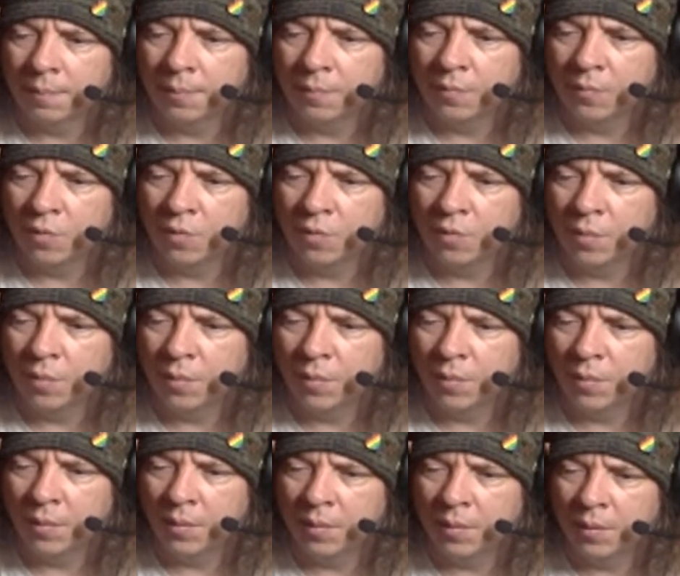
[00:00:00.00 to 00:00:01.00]
room,
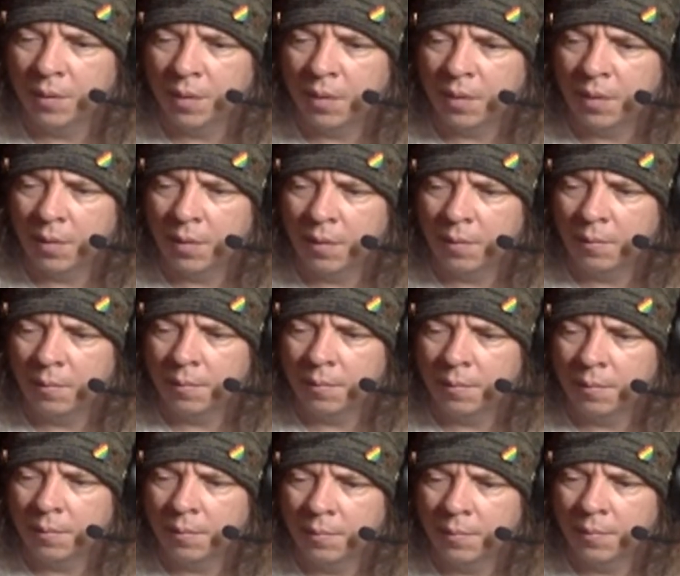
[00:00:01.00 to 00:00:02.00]
um,
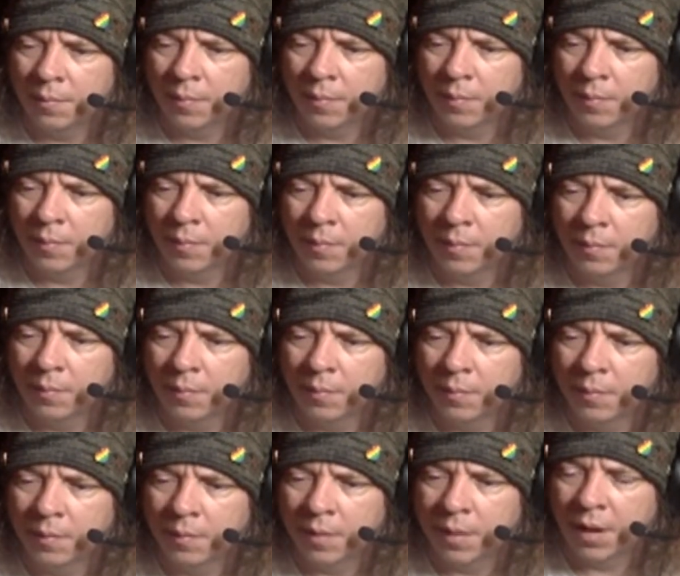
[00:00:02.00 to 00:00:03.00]

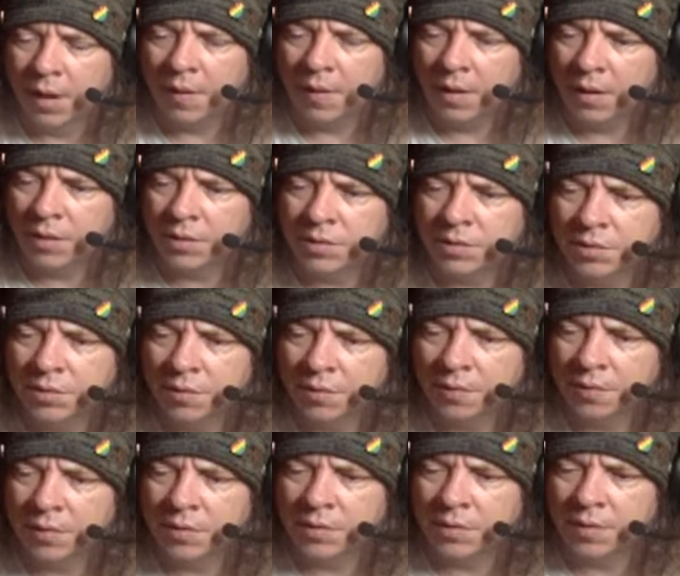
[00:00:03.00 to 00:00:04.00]
and I think there's two of
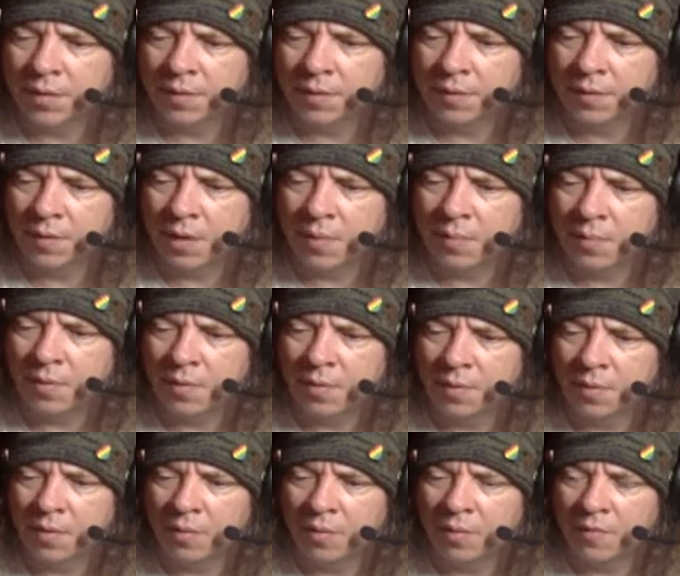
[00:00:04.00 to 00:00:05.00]
those, like the
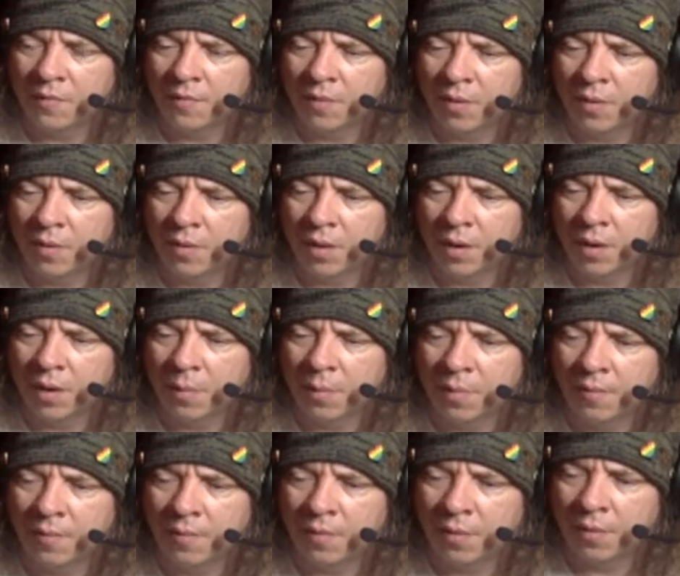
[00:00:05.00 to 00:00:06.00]
lower floor and the upper
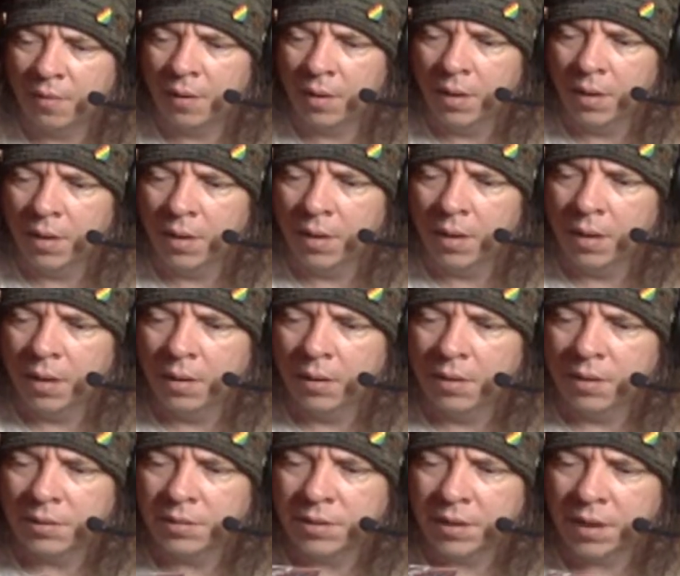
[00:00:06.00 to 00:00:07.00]
floor.
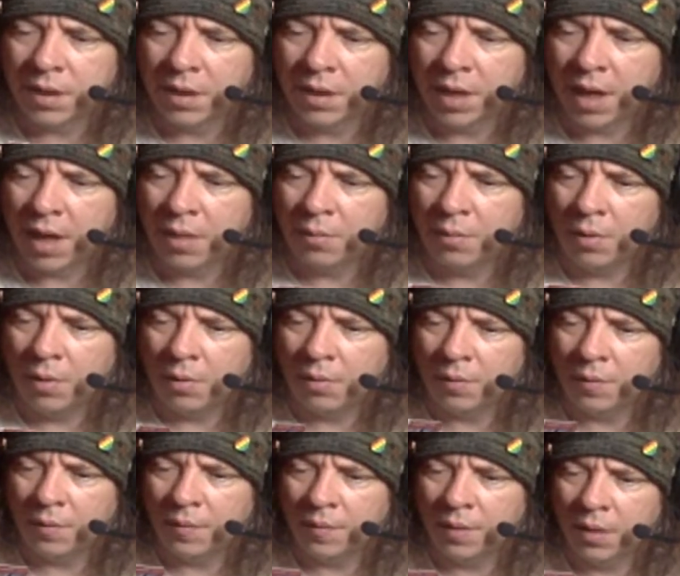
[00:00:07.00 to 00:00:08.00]
There's like a catwalk
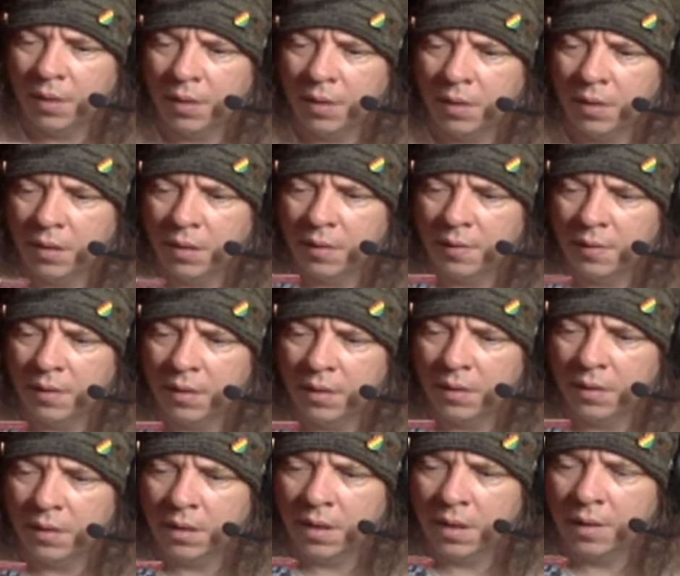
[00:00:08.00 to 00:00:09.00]
thing. I
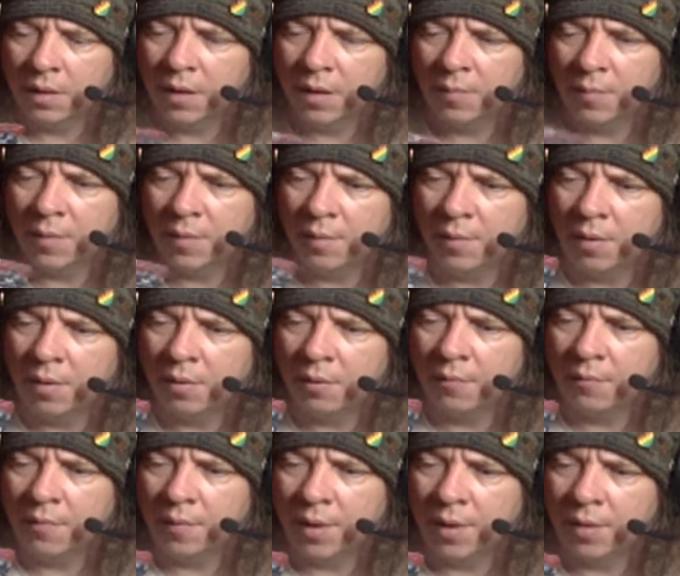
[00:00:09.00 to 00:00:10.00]
think I can't remember all of
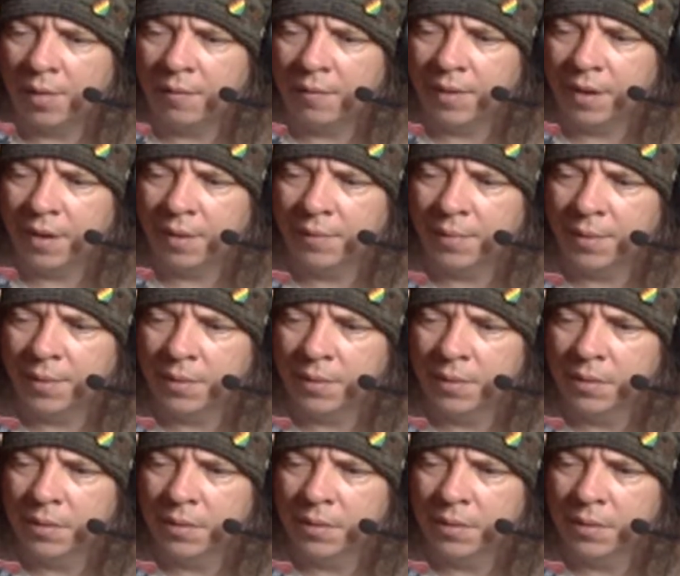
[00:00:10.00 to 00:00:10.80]
them right offhand, but